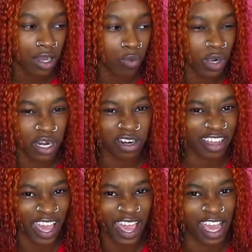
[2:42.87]
weird
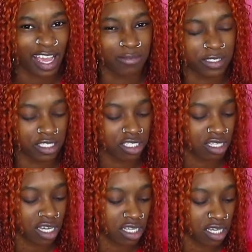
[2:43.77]
games and
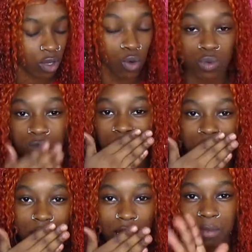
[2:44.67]
shit like that. Ooh.
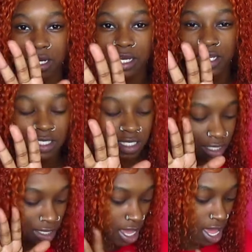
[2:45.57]
I mean, because
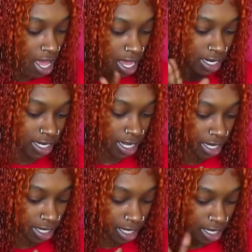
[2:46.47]

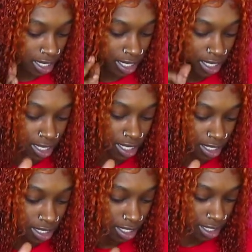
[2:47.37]
then
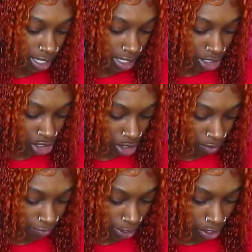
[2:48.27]
that's the show
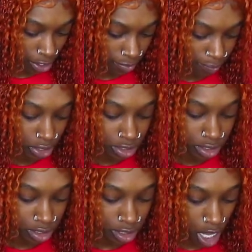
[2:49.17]
for y'all.
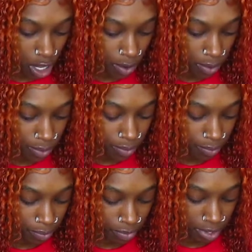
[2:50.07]
So
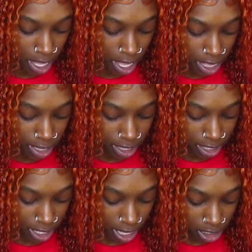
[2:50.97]
the
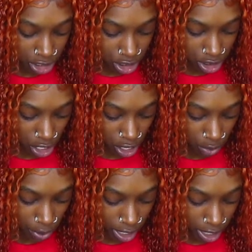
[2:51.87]
next
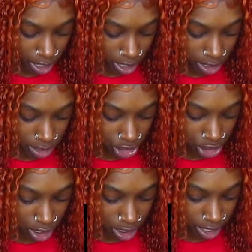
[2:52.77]
show is
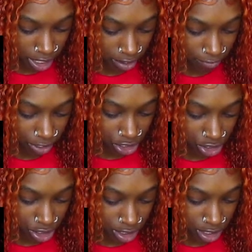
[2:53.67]
Chilling
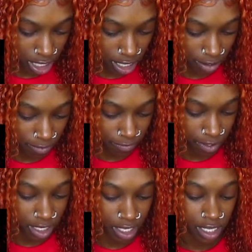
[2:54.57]
Adventures of
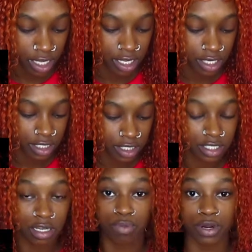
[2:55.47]

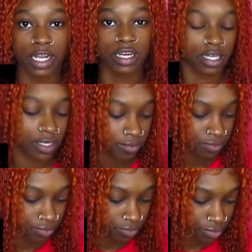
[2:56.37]
Sabrina.
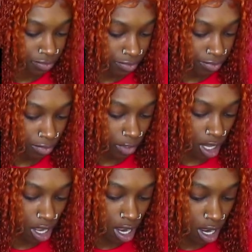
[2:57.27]

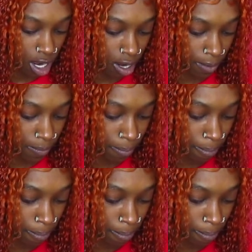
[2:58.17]
Um,